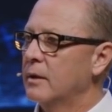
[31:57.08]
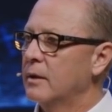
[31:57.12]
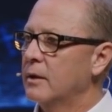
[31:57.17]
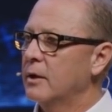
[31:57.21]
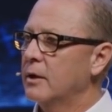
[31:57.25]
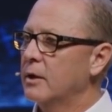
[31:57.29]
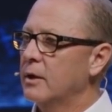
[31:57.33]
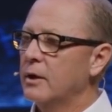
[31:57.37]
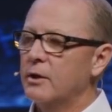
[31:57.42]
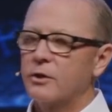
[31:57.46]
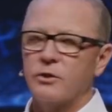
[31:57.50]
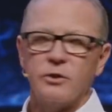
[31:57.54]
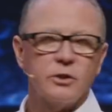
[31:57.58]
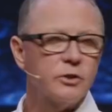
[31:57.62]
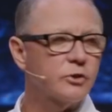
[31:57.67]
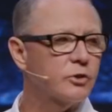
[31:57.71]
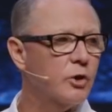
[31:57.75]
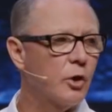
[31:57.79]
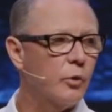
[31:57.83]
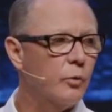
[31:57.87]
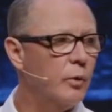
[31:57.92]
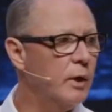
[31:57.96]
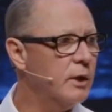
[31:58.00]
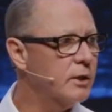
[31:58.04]

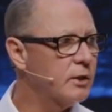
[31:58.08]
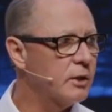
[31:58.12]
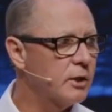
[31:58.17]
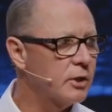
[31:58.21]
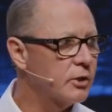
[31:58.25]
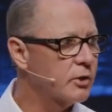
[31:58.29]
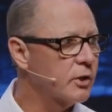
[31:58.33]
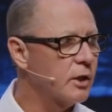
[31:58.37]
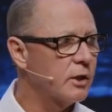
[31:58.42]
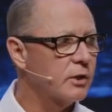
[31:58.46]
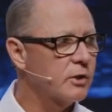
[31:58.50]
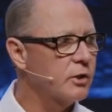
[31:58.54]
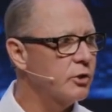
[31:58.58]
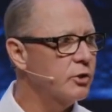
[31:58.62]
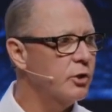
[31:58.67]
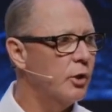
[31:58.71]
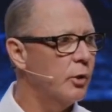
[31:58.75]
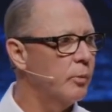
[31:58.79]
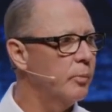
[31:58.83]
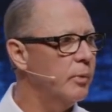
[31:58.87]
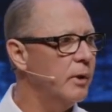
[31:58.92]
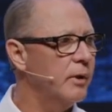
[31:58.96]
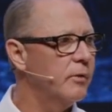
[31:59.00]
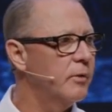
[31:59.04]
There's no reason to discuss because you
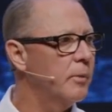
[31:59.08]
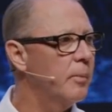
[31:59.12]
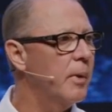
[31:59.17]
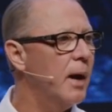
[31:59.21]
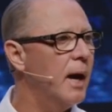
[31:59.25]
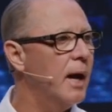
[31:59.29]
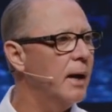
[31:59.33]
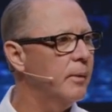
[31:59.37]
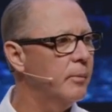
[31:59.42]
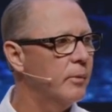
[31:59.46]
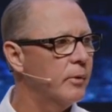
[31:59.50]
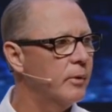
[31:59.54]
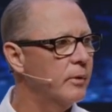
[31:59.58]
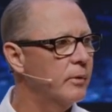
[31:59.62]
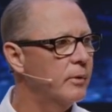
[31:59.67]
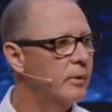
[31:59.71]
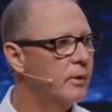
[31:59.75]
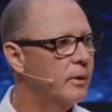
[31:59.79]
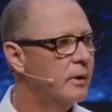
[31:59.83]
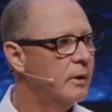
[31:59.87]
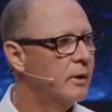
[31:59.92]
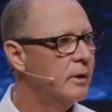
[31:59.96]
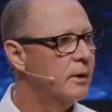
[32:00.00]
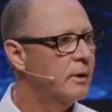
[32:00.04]
don't believe the Bible.
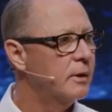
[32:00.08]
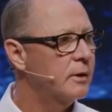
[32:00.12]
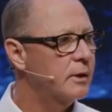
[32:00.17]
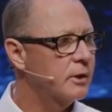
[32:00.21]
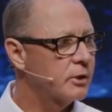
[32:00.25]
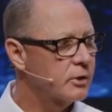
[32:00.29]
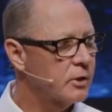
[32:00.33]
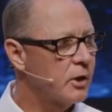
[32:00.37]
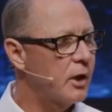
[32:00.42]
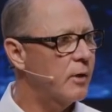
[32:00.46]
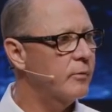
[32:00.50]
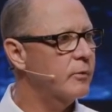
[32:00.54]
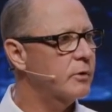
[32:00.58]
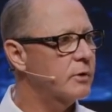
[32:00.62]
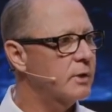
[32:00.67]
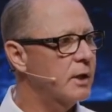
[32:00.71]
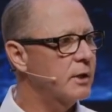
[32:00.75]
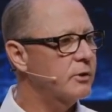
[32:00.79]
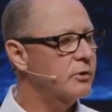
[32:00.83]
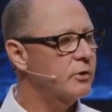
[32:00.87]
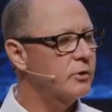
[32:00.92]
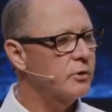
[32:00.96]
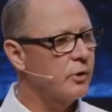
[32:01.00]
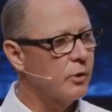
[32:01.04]
This
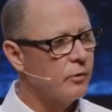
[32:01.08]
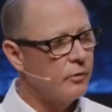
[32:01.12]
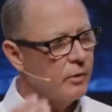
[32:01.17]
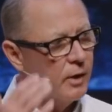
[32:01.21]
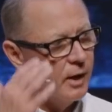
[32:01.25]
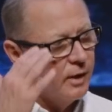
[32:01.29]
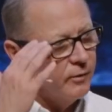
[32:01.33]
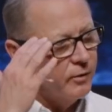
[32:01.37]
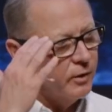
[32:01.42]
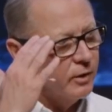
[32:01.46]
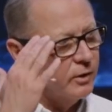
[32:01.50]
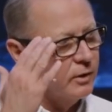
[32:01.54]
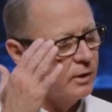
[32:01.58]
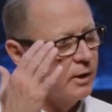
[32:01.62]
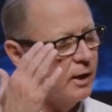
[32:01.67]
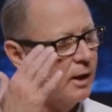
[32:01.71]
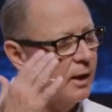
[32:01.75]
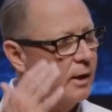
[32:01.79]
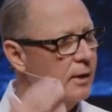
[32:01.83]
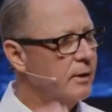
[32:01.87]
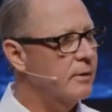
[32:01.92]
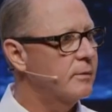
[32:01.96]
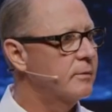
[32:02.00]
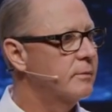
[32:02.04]
conversation's over. Have a good
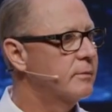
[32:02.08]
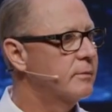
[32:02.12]
day.